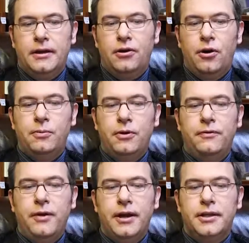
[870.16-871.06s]
Corporate
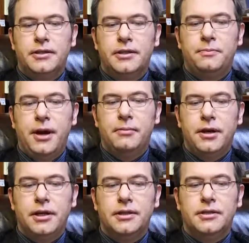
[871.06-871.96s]
finance is
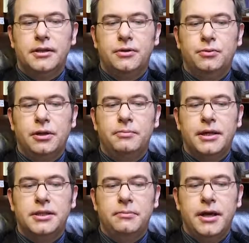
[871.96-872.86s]
primarily concerned with
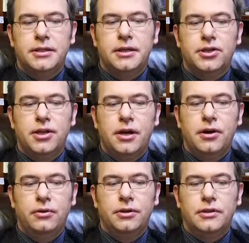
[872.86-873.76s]
maximizing
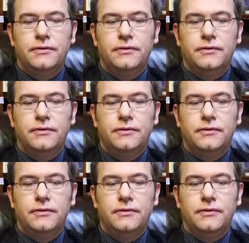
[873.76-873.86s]
shareholders'